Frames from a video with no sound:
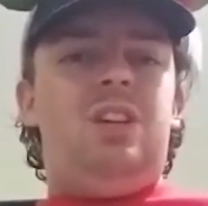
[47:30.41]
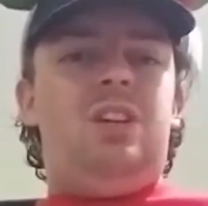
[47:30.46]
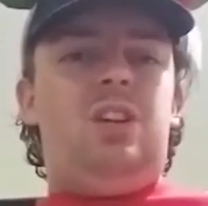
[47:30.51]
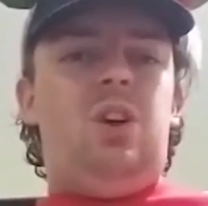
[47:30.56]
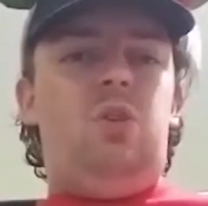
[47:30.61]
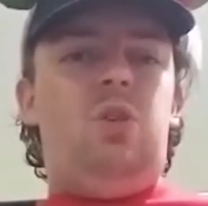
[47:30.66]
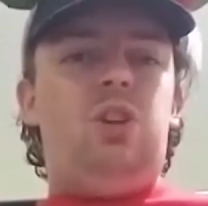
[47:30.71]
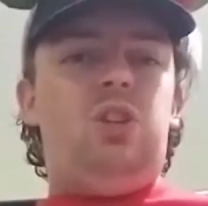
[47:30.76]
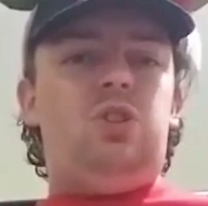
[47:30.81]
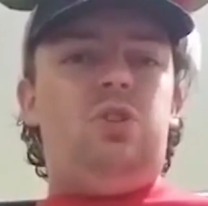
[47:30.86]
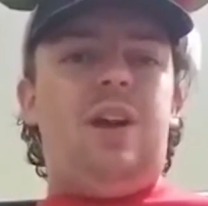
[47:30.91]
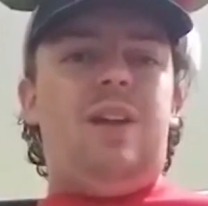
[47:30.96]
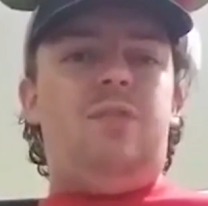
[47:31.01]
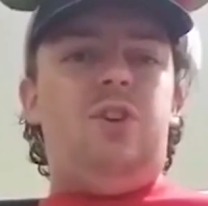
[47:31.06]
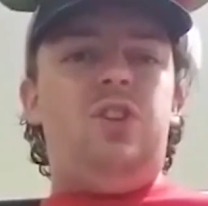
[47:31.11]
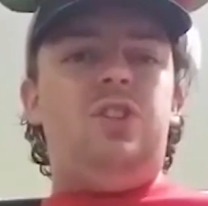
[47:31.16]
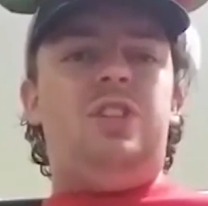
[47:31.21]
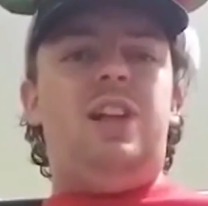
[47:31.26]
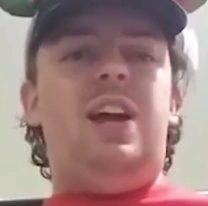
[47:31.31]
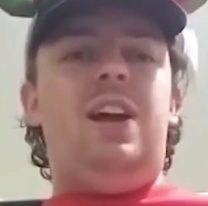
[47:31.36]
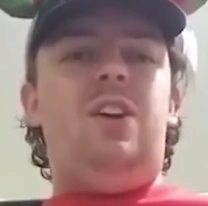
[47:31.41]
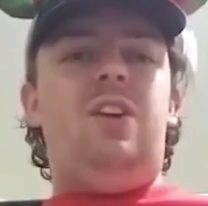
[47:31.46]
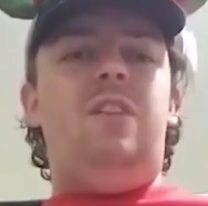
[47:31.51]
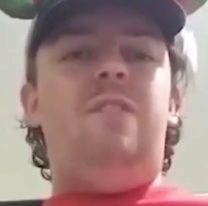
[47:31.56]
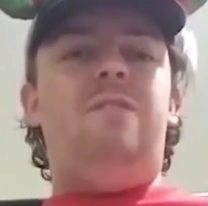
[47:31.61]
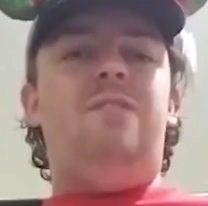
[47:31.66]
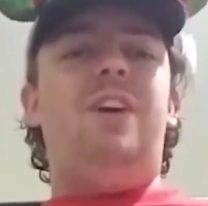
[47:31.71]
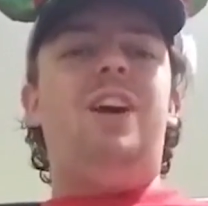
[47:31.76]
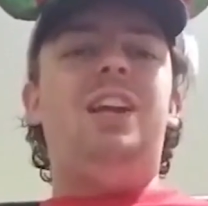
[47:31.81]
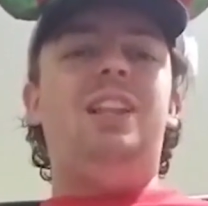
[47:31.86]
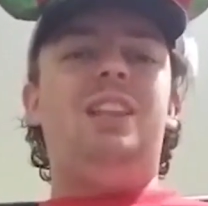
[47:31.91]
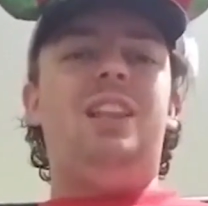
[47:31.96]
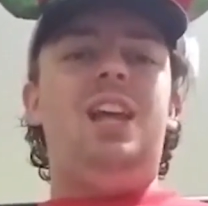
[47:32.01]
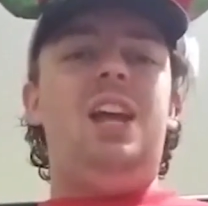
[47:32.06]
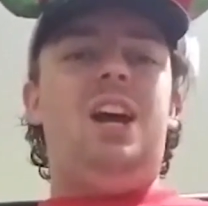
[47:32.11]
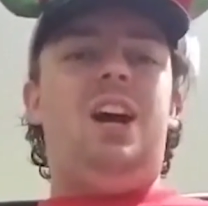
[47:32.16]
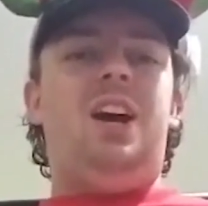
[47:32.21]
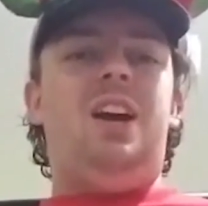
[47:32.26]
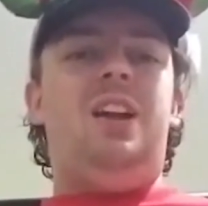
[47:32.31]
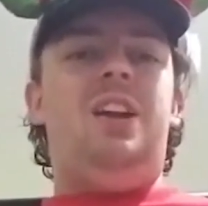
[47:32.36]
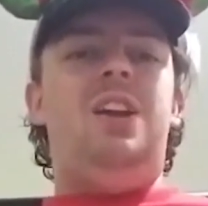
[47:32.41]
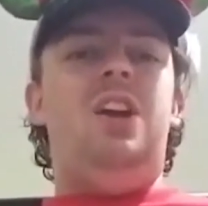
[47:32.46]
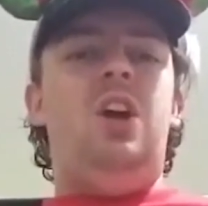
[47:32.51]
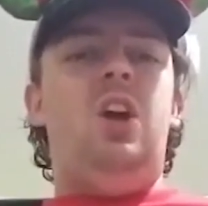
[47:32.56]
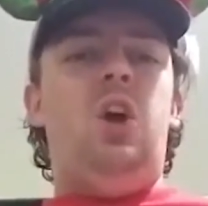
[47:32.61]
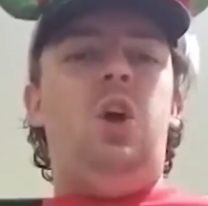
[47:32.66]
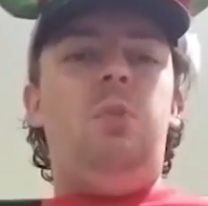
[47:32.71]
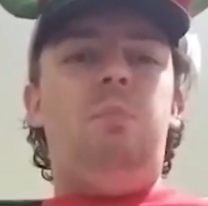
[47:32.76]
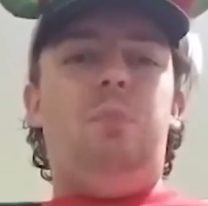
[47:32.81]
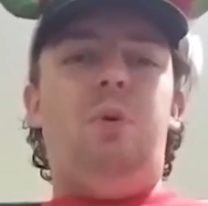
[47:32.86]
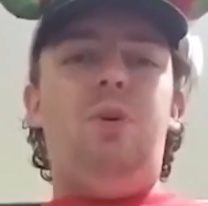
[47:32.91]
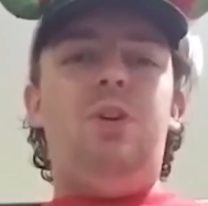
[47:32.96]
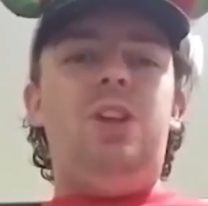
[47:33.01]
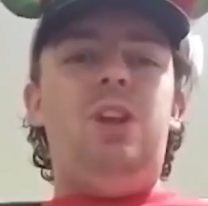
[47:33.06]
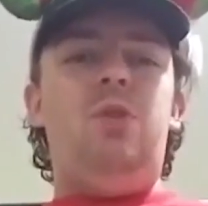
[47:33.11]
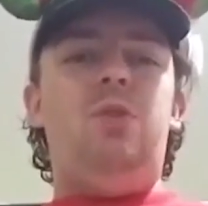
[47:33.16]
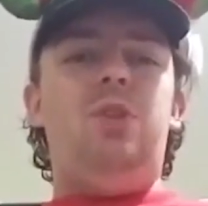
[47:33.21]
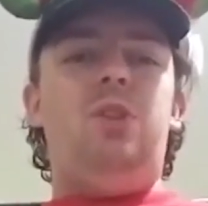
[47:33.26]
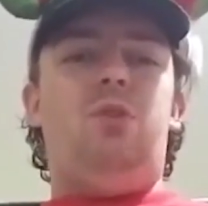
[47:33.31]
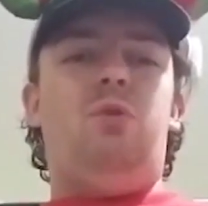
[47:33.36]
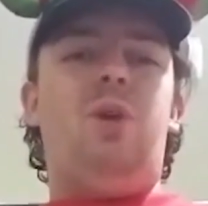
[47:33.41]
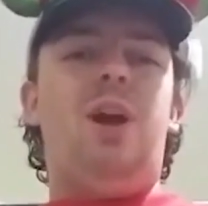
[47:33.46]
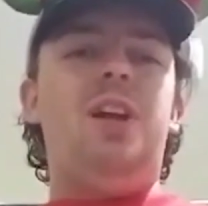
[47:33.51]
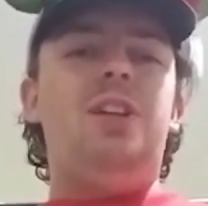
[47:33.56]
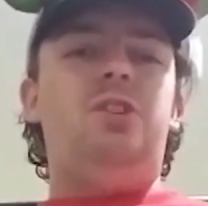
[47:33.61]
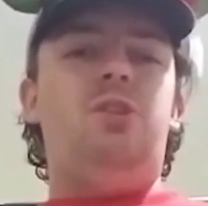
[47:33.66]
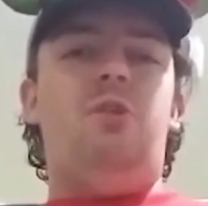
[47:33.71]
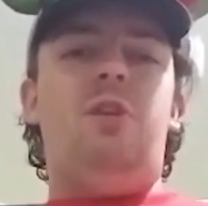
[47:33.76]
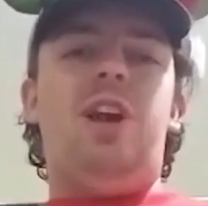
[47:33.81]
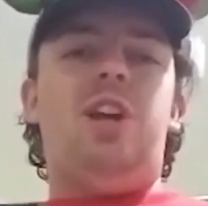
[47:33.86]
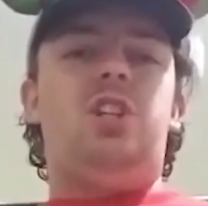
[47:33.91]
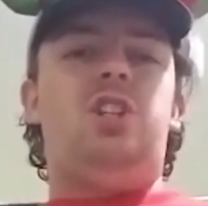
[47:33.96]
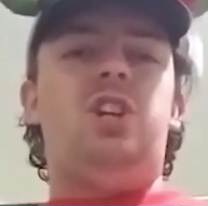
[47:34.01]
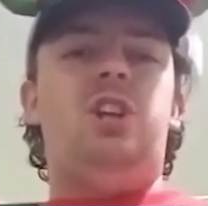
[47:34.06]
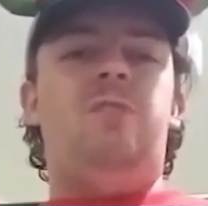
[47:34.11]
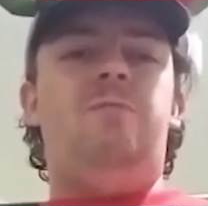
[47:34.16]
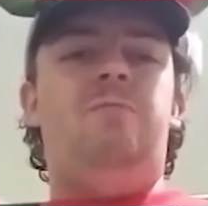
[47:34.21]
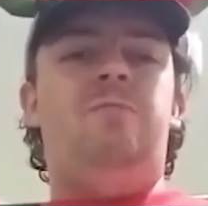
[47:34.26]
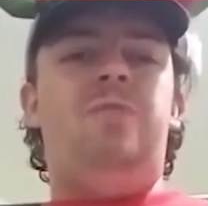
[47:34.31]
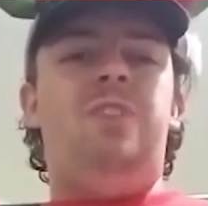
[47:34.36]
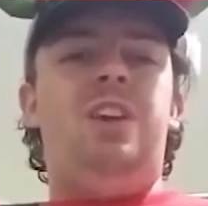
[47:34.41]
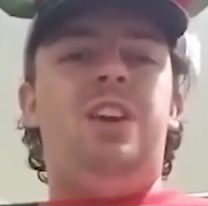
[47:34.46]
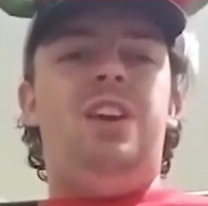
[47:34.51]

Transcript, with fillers: Go to Traverse Town and find Leon. He'll point you in the right direction.